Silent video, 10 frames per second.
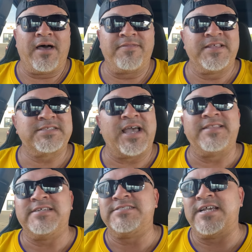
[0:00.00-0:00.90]
This guy
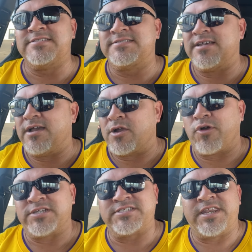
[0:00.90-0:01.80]
DJs
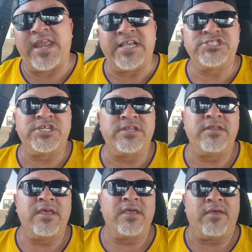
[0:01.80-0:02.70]
across the nation,
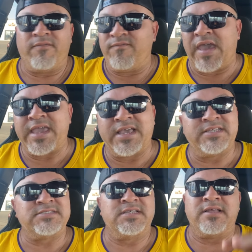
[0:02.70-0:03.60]

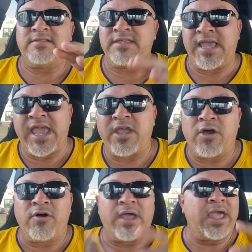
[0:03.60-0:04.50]
Vegas,
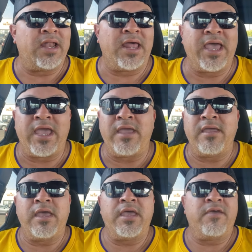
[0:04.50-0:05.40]
Diego, LA,
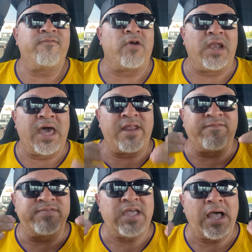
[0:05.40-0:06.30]
for a lot
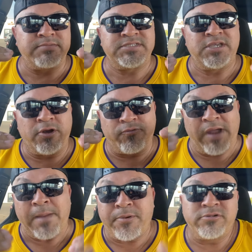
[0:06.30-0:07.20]
of top tier
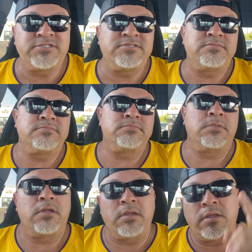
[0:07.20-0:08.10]
rappers.
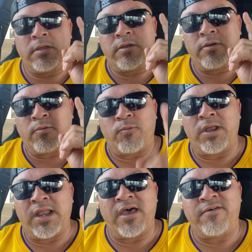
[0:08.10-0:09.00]

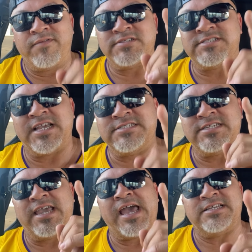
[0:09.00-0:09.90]
One love,
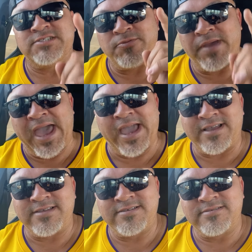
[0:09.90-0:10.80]
JG has your
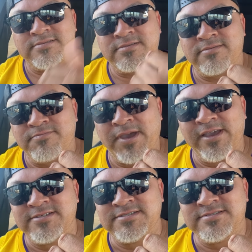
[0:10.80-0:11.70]
back.
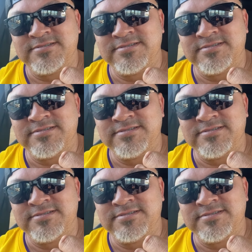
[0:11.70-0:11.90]
Peace.